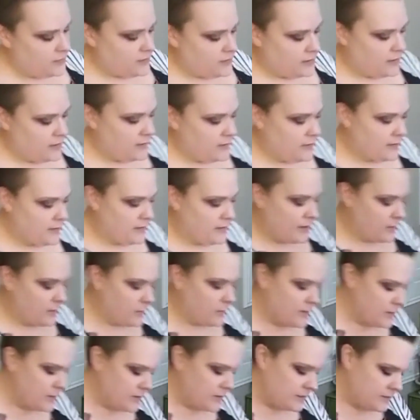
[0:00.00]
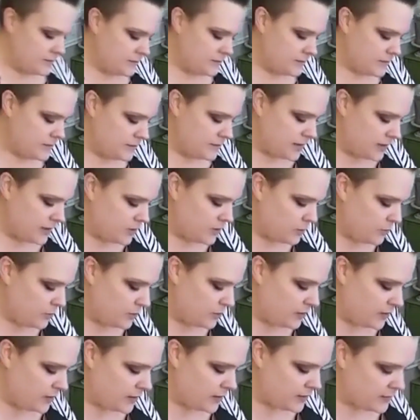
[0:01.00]
And then that ribbon that you
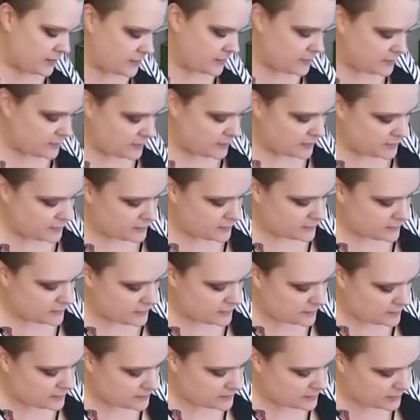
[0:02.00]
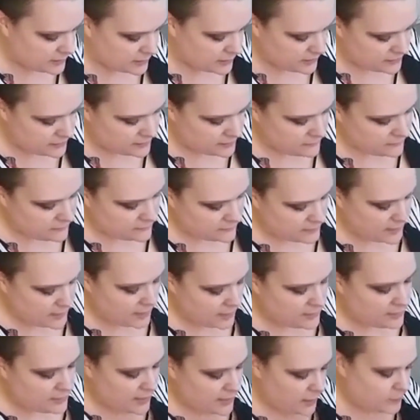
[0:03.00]
put on, it's going to get kind of,
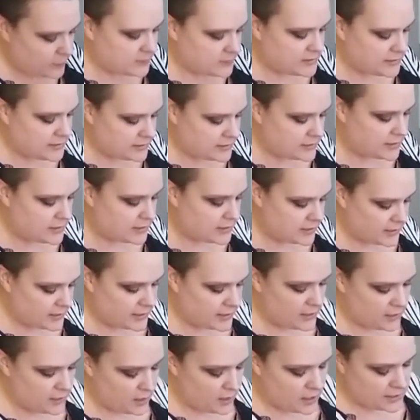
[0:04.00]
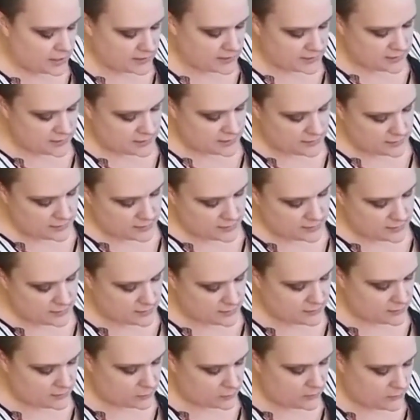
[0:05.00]
I wouldn't say it's going to get lost in
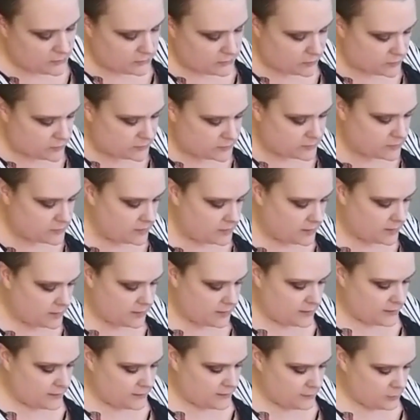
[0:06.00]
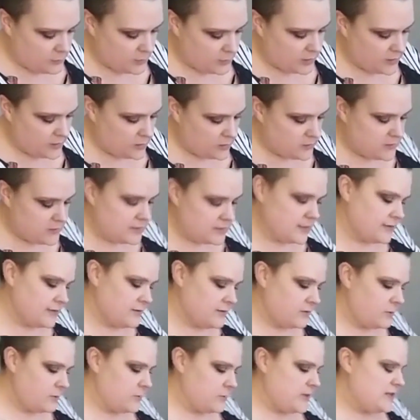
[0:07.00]
the ruffles, but you'll see
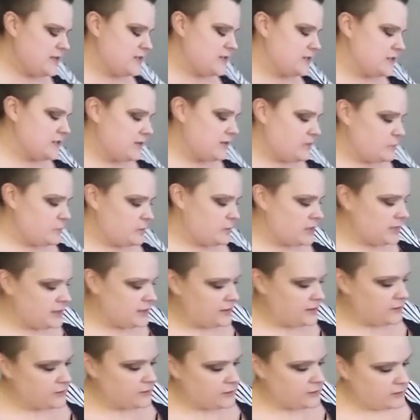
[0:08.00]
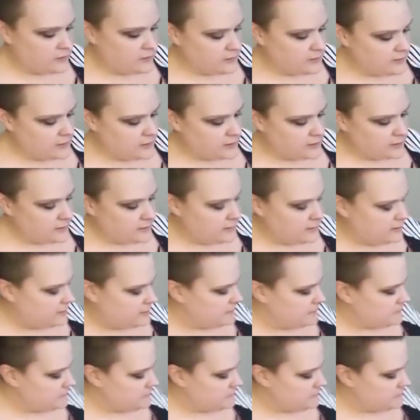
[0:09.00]
little pieces of it peeking out here and there, and then